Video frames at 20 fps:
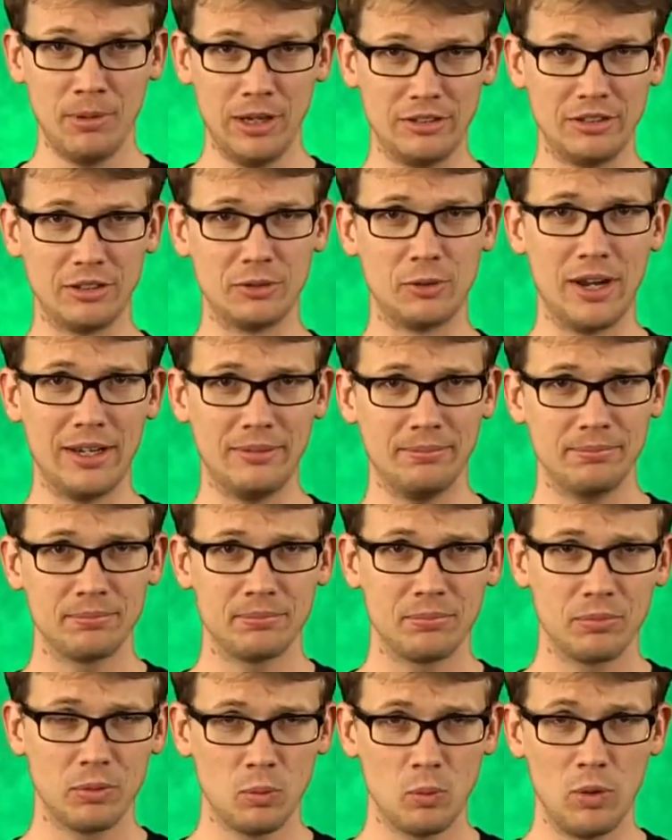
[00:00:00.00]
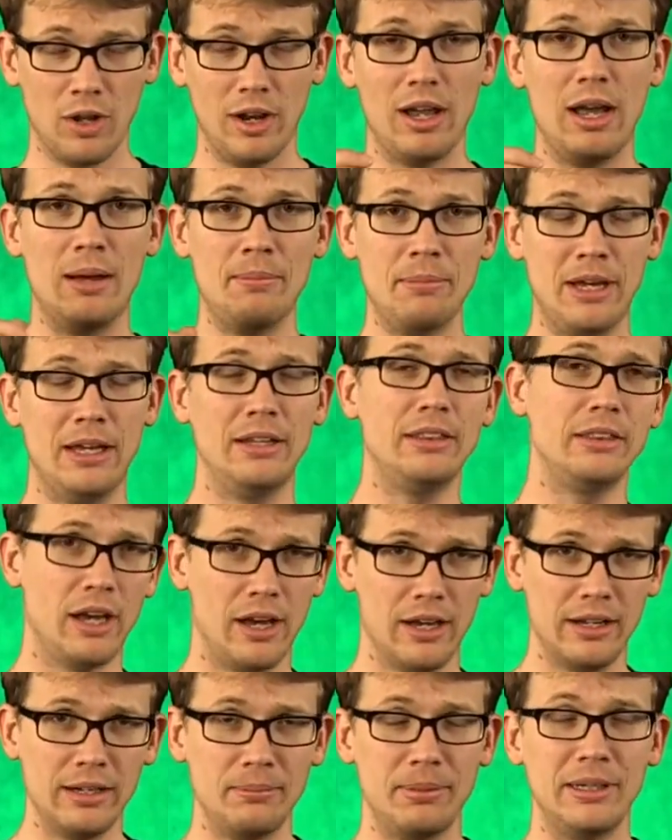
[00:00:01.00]
Amazing, right? Well, I'm not
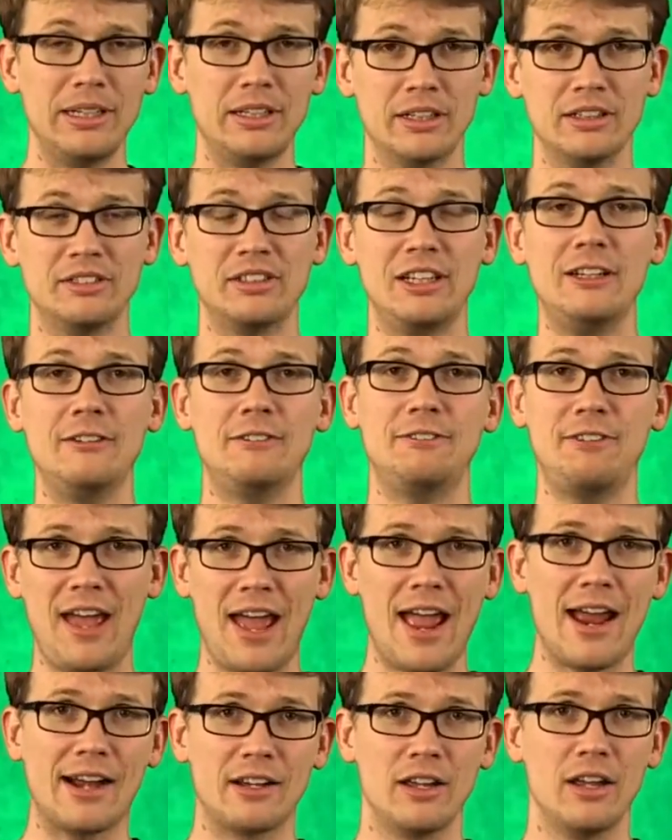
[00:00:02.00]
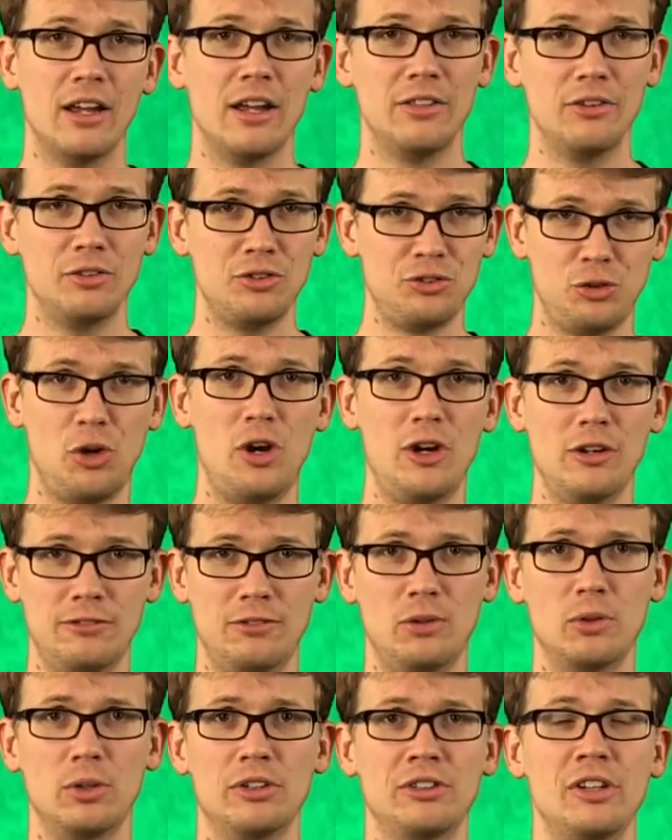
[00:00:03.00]
done, because in fact, the strong
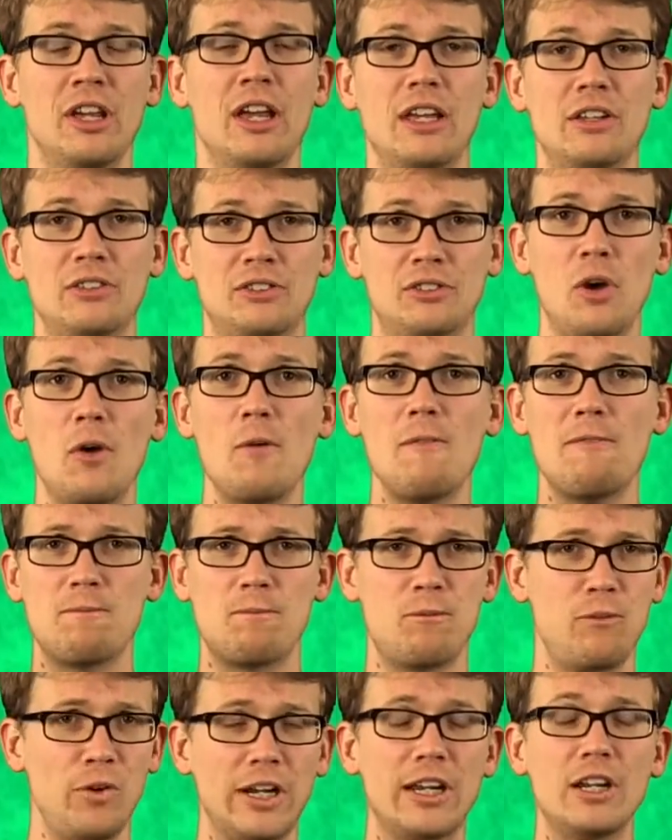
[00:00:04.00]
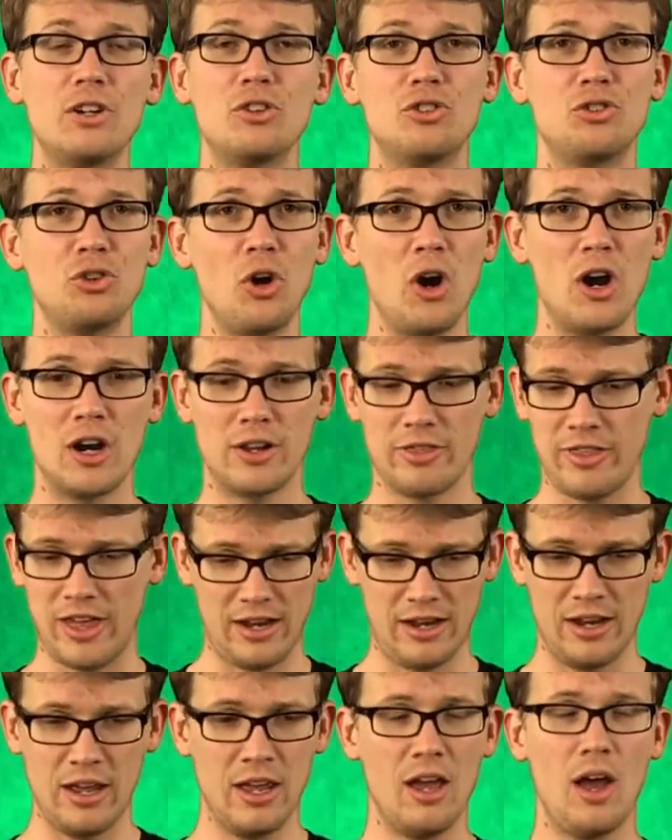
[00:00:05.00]
force is so freaking strong
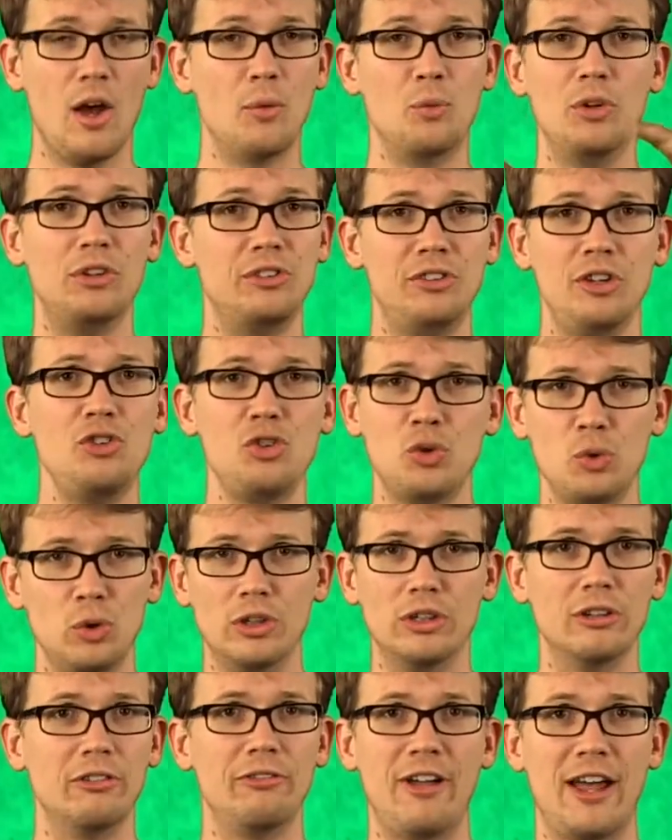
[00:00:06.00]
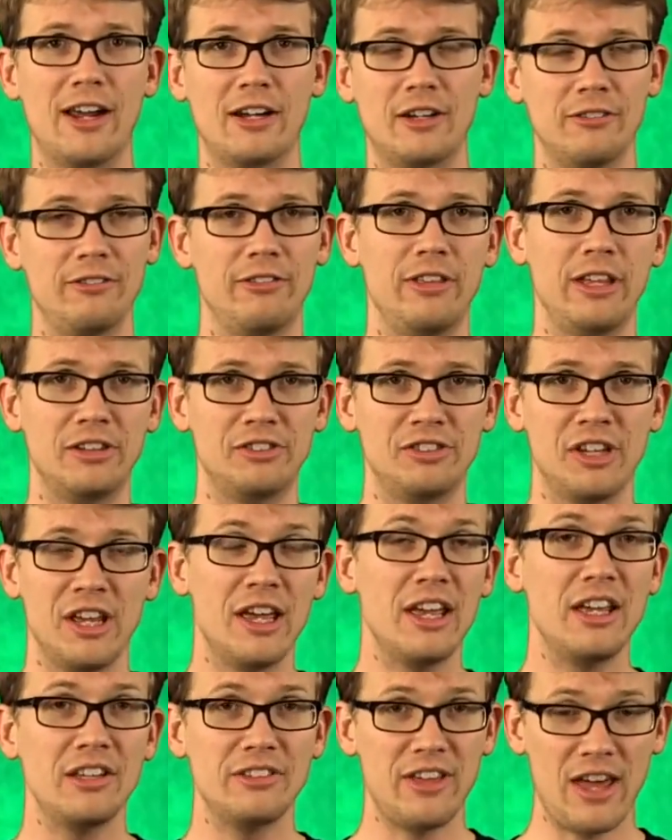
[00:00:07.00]
that a residual effect of this
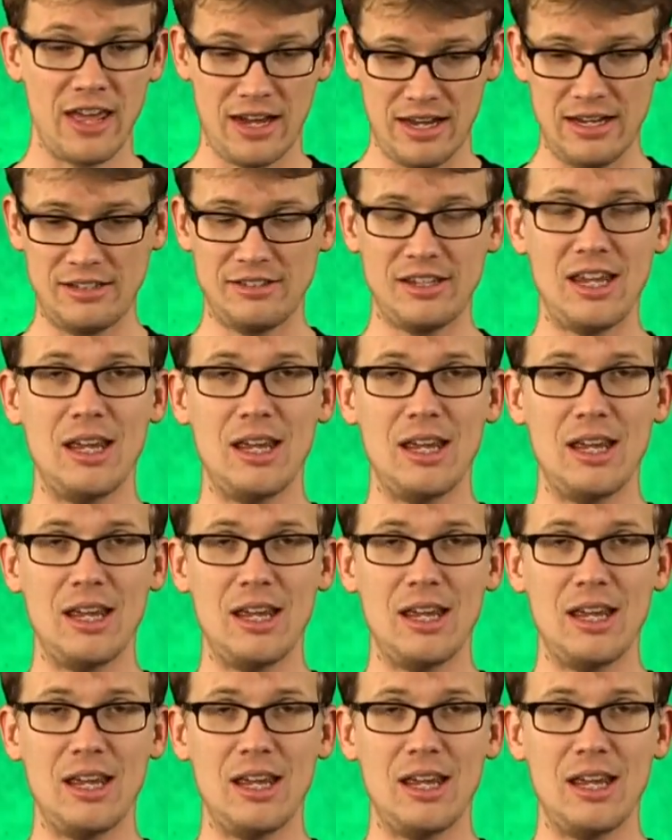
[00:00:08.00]
is that it's